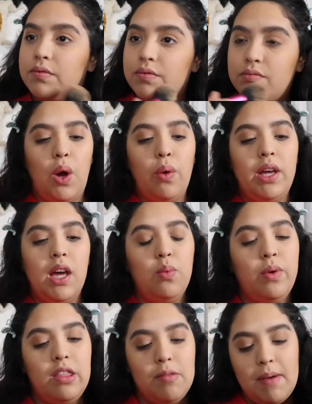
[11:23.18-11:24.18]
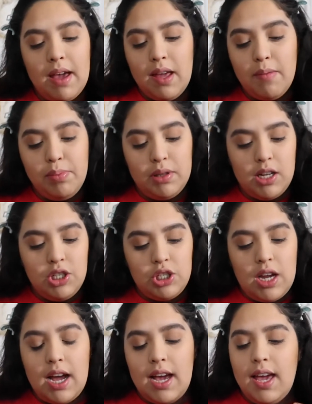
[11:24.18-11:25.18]
Going in with my blush,
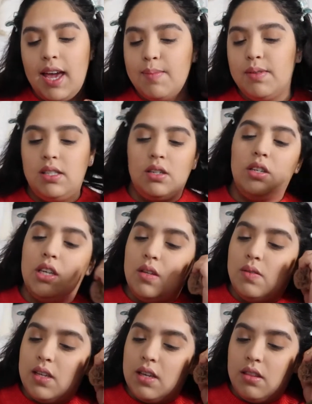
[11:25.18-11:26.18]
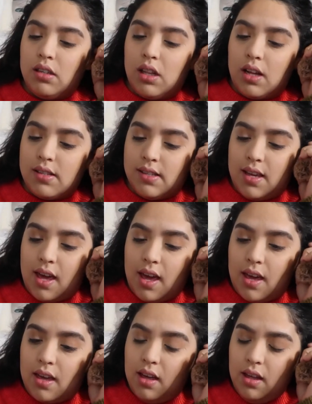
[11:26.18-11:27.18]
I am still using the
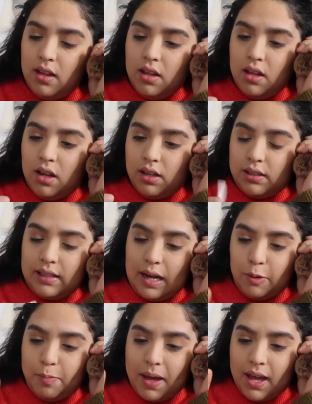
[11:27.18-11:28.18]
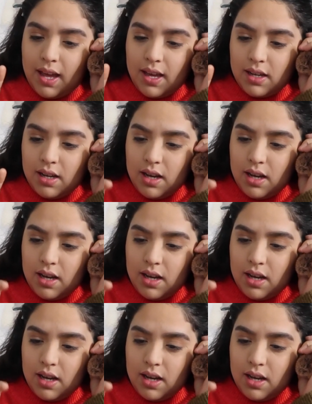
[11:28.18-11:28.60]
Glossier Cloud Paint.